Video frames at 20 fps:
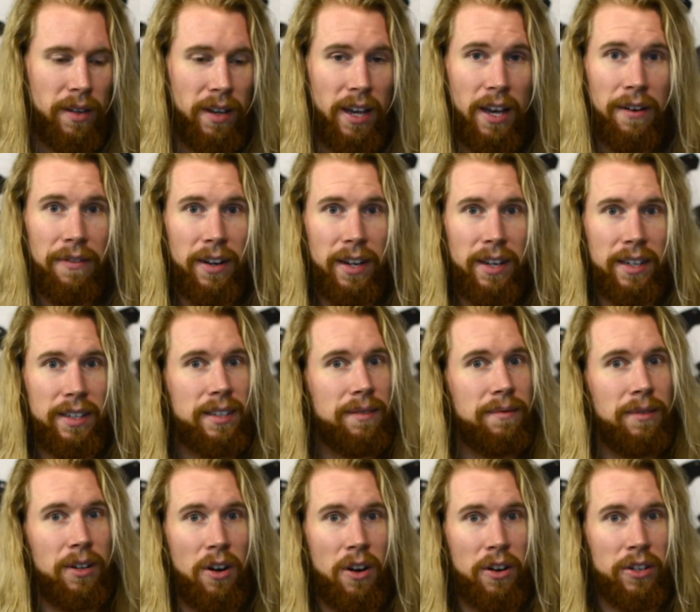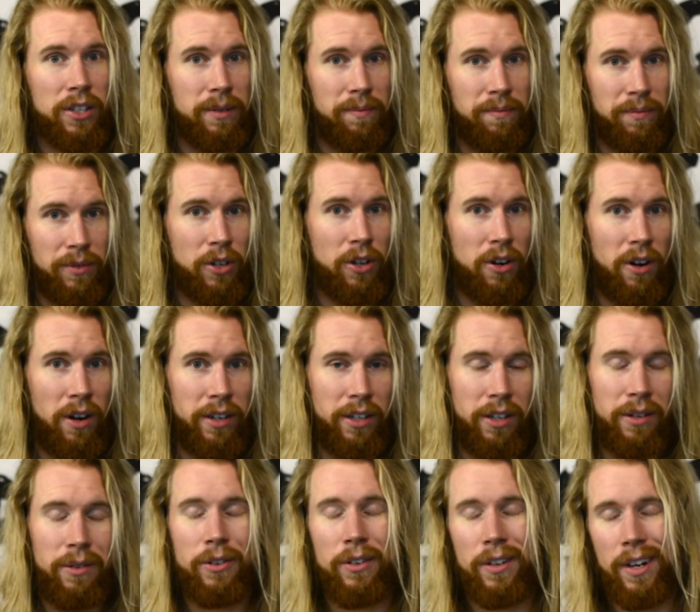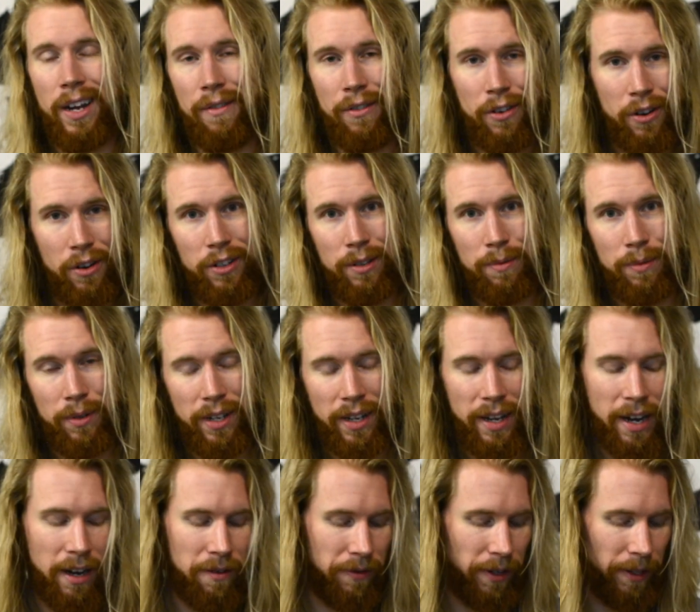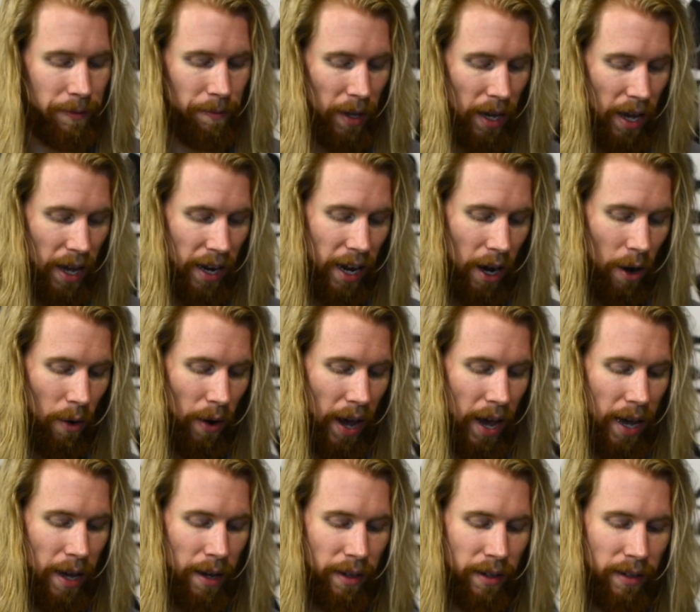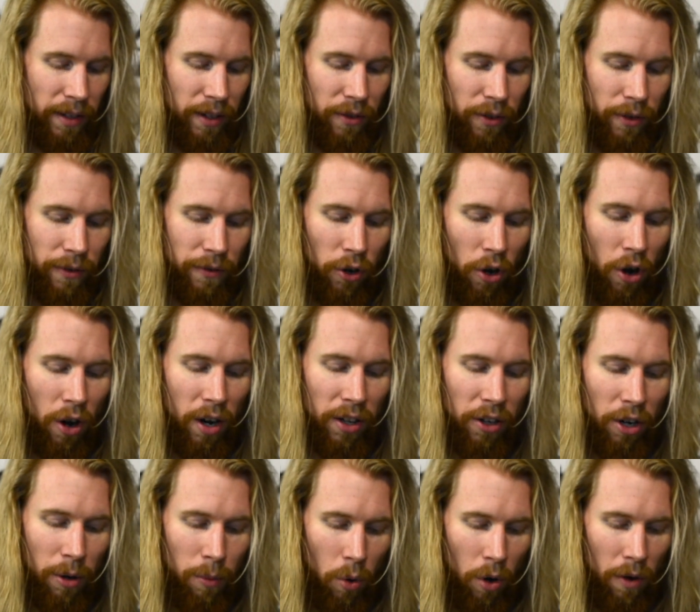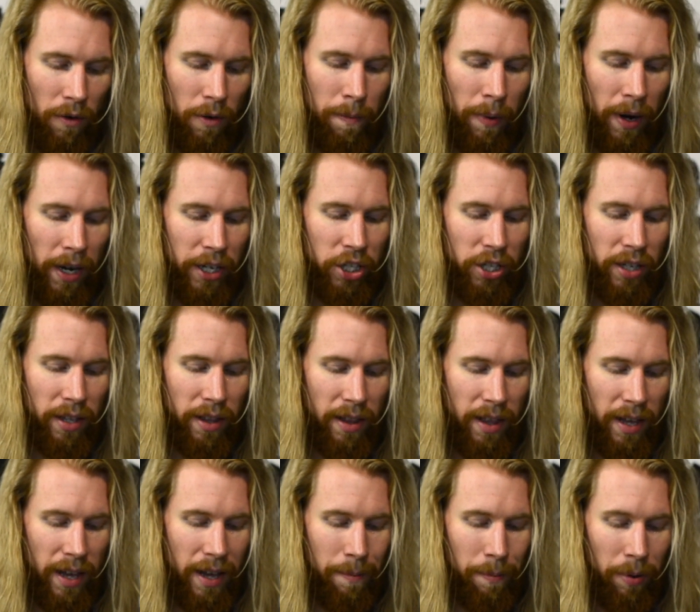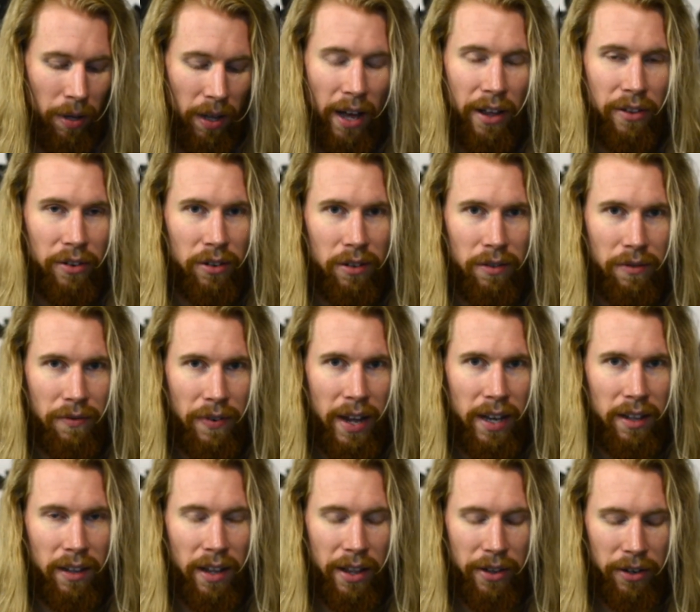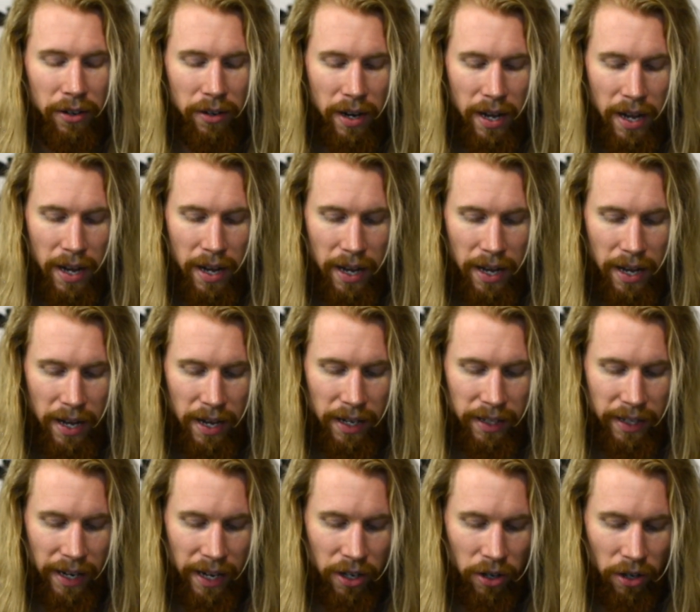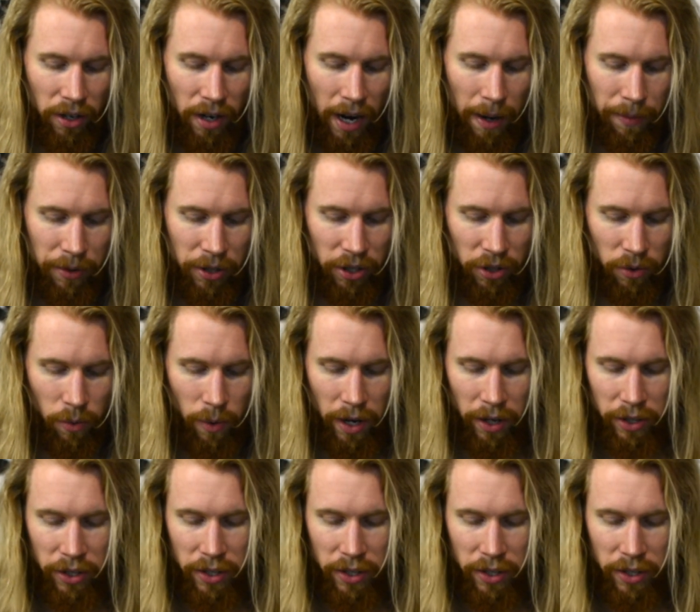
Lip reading: If it is, then awesome. Good on you. You're going to have an awesome looking outfit. Now, if you're on a little more of a budget, then pleather or fake leather is a good option as well.